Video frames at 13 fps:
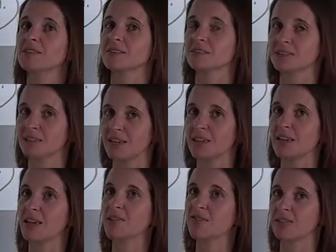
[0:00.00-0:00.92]

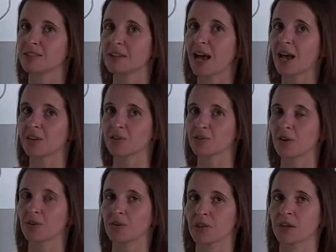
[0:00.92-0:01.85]
see if it's higher or
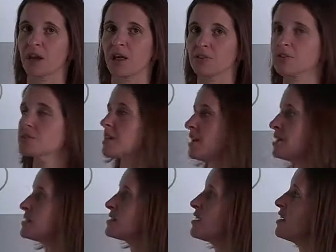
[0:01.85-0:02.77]
lower than other
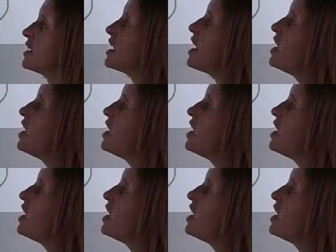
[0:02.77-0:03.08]
things. All right?